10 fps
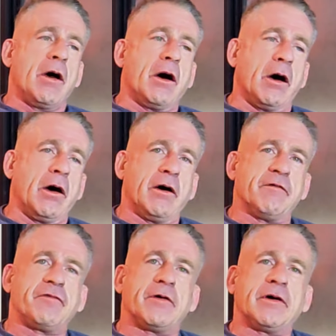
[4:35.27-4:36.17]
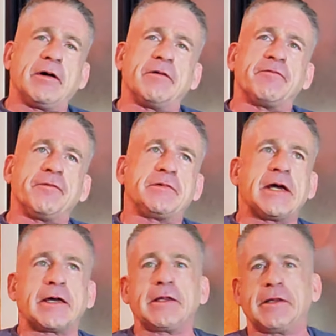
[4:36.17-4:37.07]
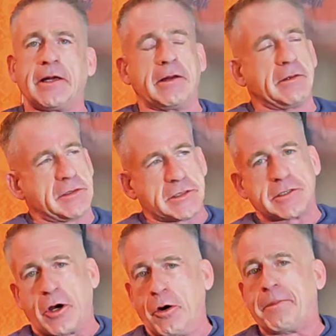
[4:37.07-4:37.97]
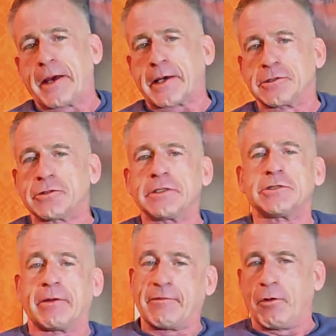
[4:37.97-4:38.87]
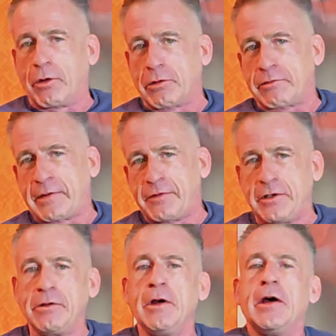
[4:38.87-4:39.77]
of taking this is an OPEC country, so we have oil revenue,